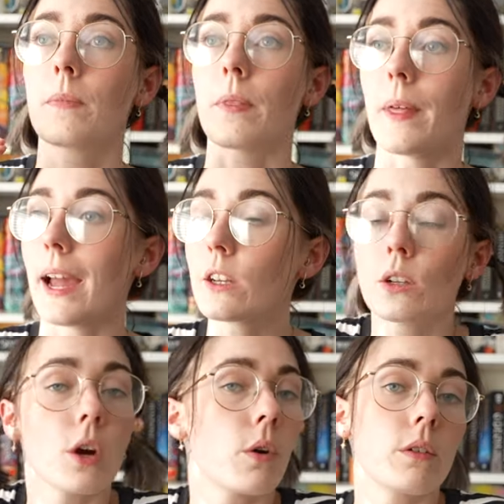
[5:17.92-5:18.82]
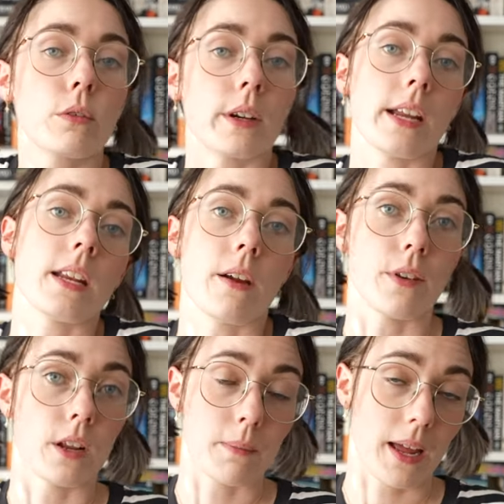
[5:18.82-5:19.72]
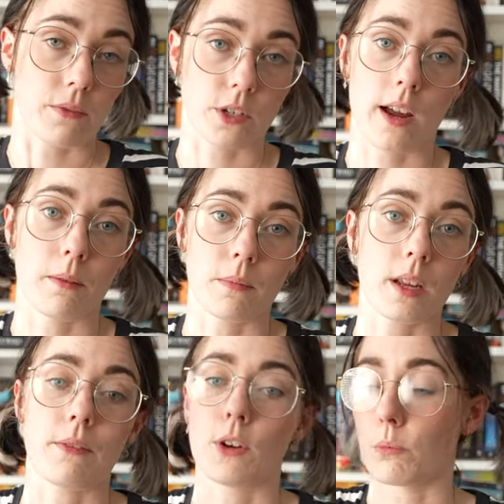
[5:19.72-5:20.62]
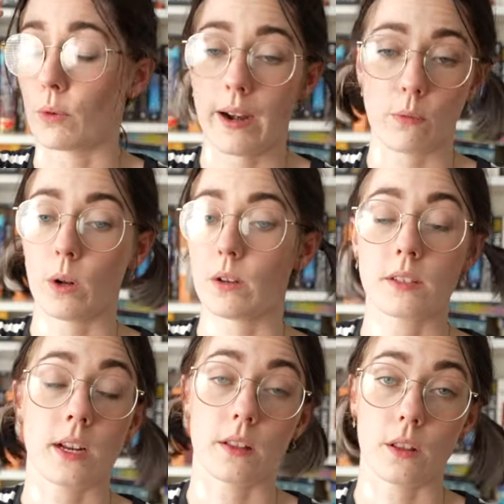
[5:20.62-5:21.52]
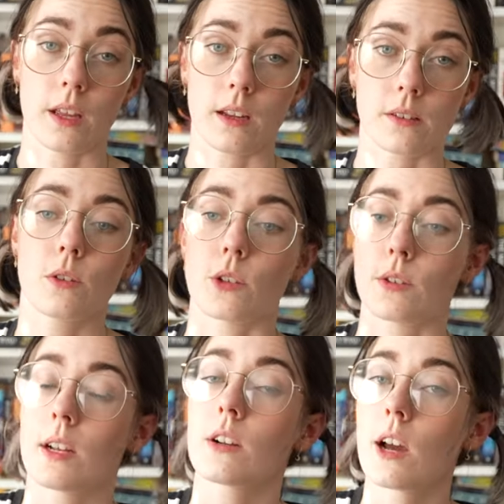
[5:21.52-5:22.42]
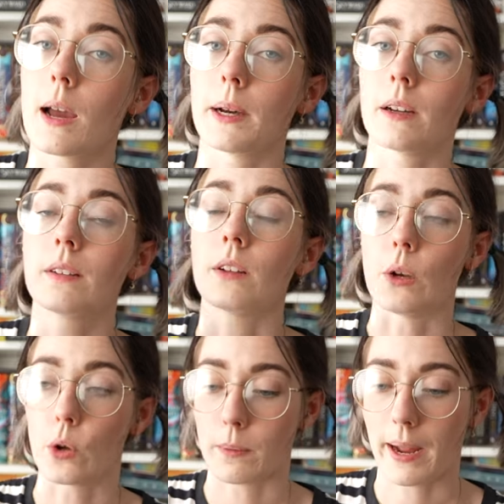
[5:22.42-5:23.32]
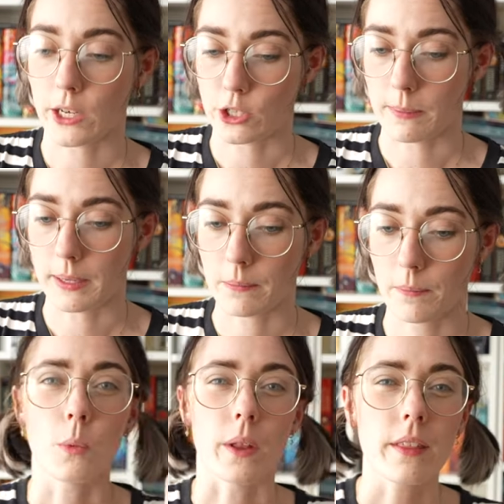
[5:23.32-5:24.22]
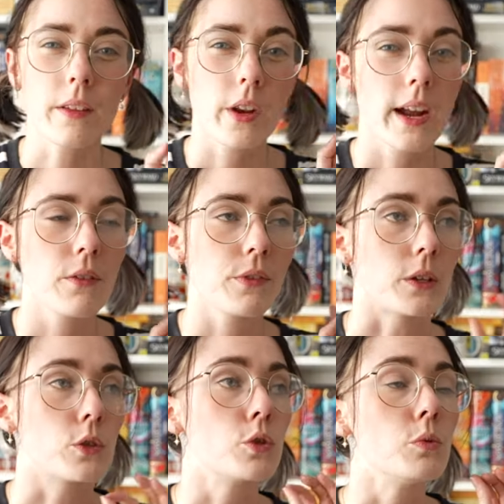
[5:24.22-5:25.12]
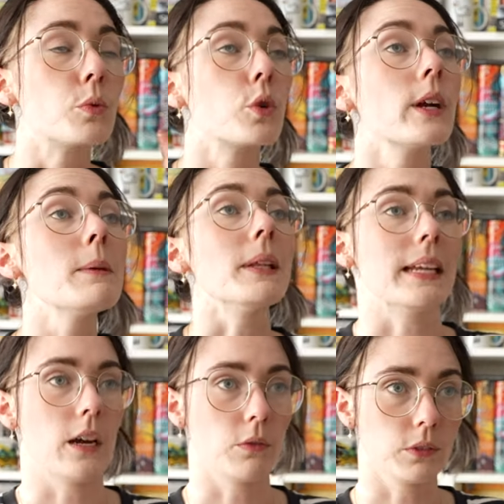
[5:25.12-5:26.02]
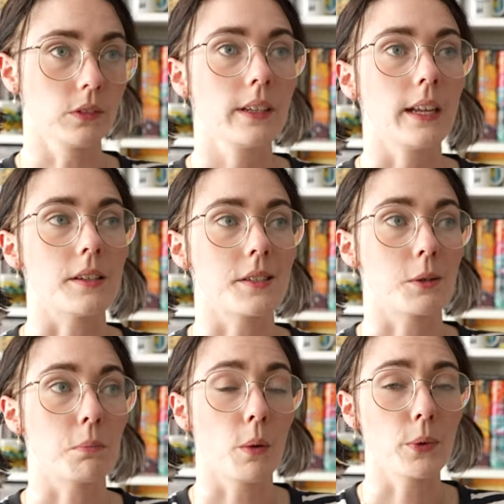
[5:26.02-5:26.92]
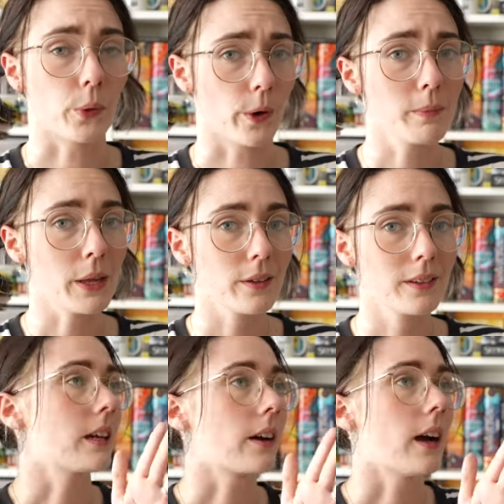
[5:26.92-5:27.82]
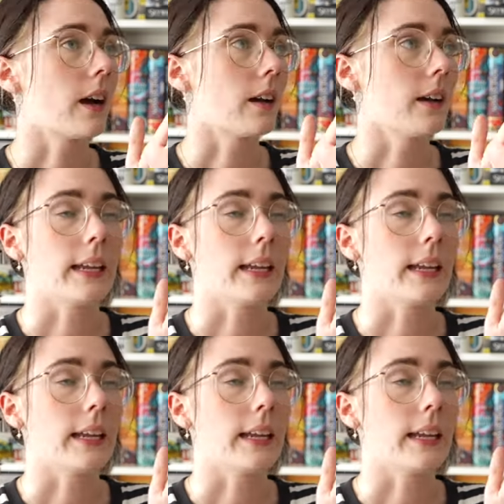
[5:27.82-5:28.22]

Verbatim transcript: that could go on for an indefinite amount of time if your brain wanders to other things. So set a timer, not a page limit. One thing that I have found supremely helpful is the Pomodoro method. There are,